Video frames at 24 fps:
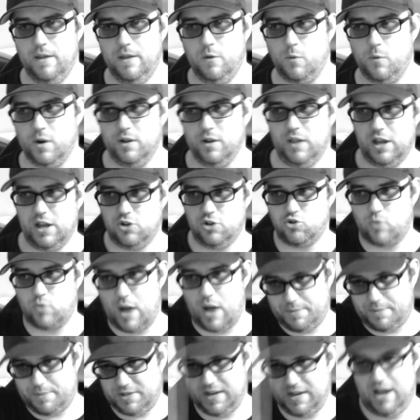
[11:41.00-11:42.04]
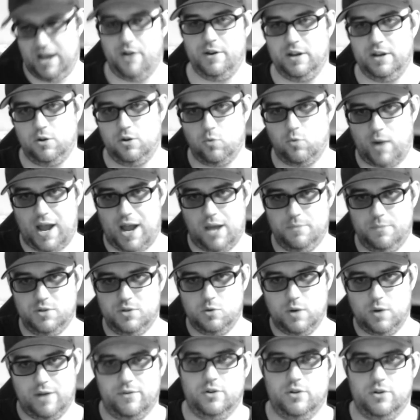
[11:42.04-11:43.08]
where it like drops down and grabs
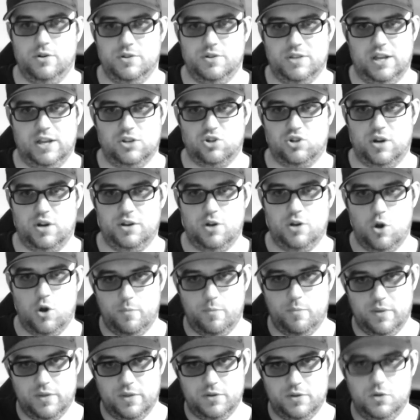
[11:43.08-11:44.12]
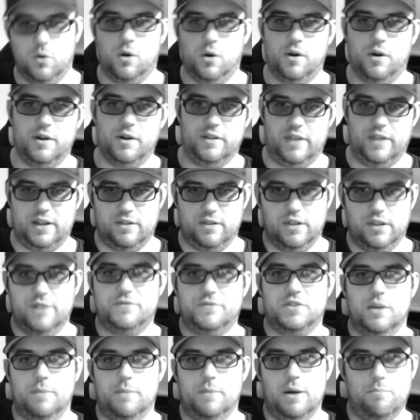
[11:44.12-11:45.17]
whoever is like trying to open the door and it like
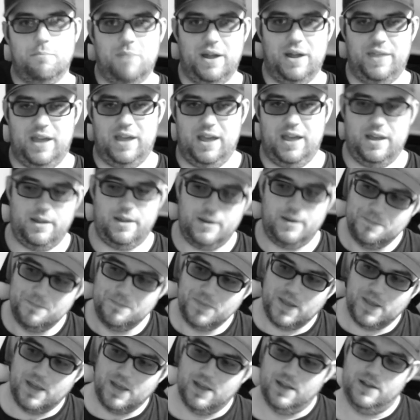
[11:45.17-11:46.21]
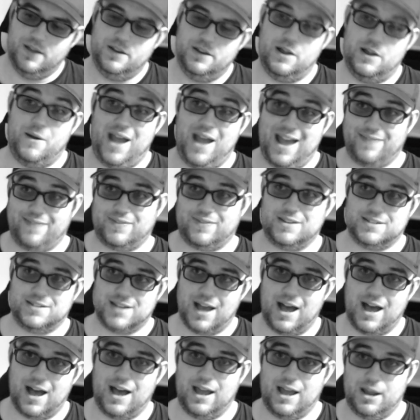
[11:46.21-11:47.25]
lifts them up by the head. Now, at the
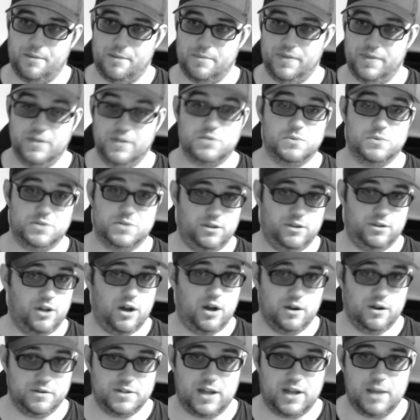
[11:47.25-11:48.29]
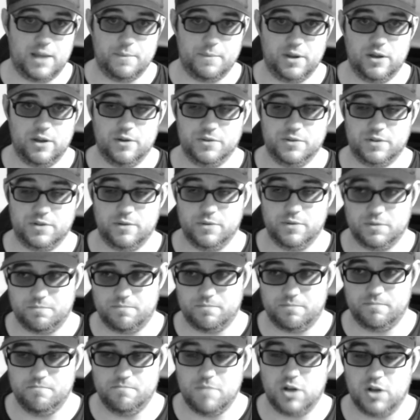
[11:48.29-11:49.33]
time, and this was a long time ago, so he was
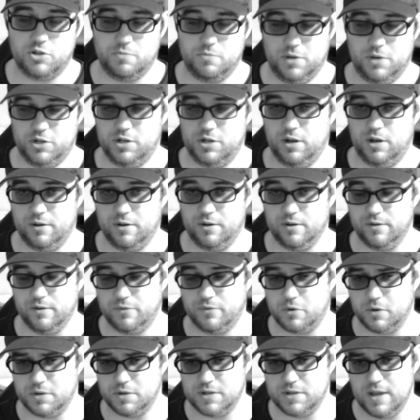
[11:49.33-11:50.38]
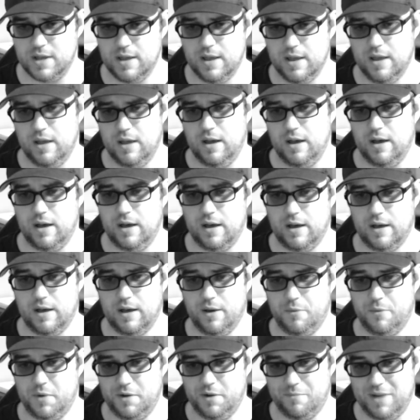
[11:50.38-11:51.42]
much, much younger, of course.
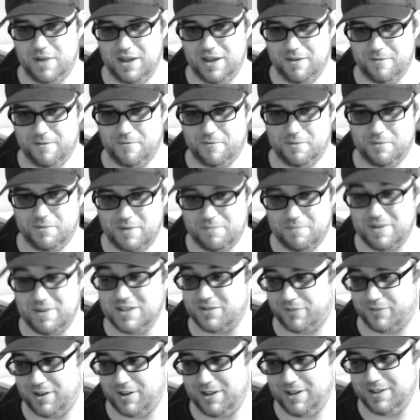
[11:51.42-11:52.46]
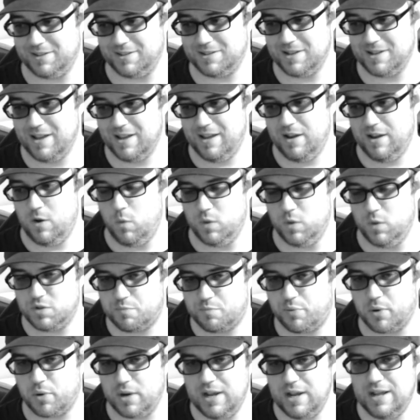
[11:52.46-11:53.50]
Uh, one of my one of my best friends was
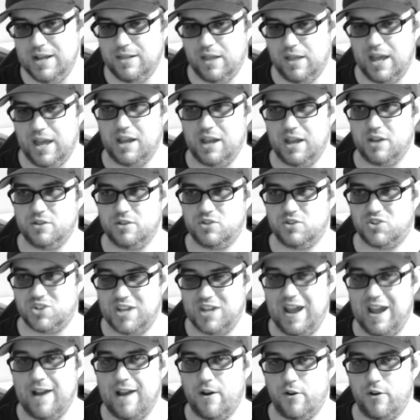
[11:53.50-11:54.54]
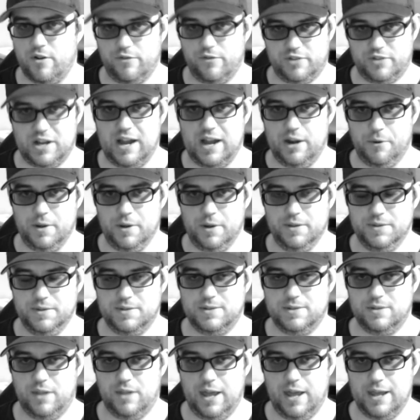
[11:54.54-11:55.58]
pretty like scared of
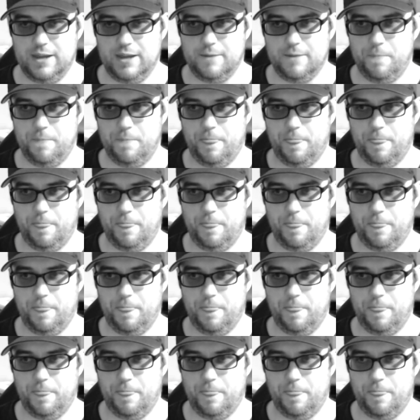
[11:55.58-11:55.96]
tyrants, like